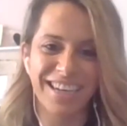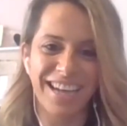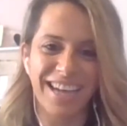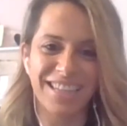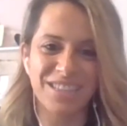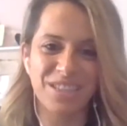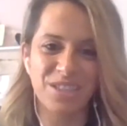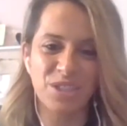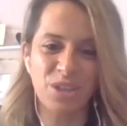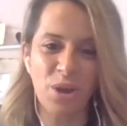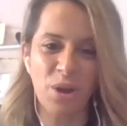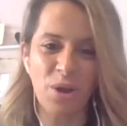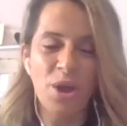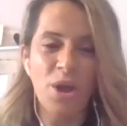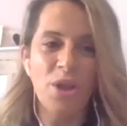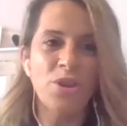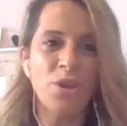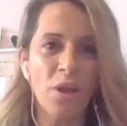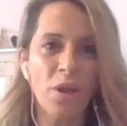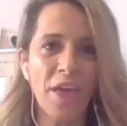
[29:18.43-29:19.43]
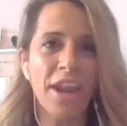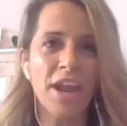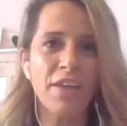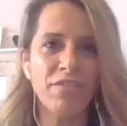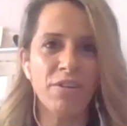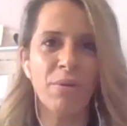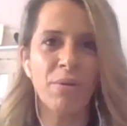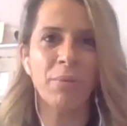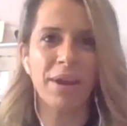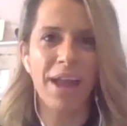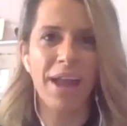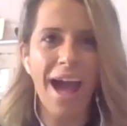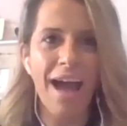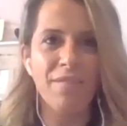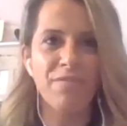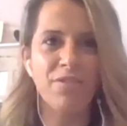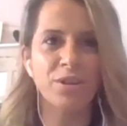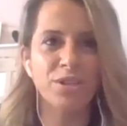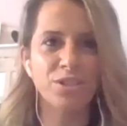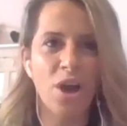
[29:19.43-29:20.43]
And so, not that everyone would
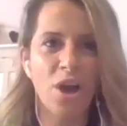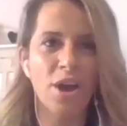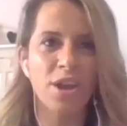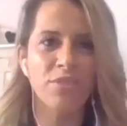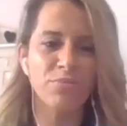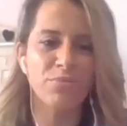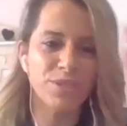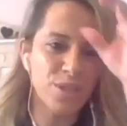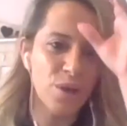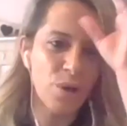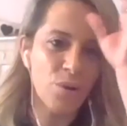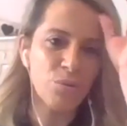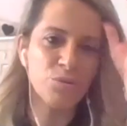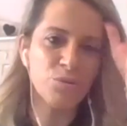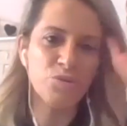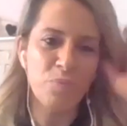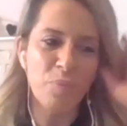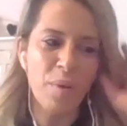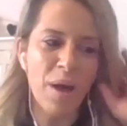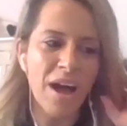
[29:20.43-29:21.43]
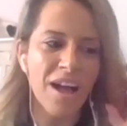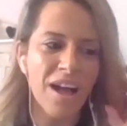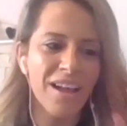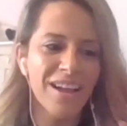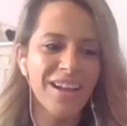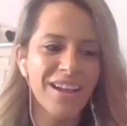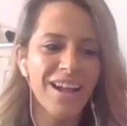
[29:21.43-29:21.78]
have those kind of results, but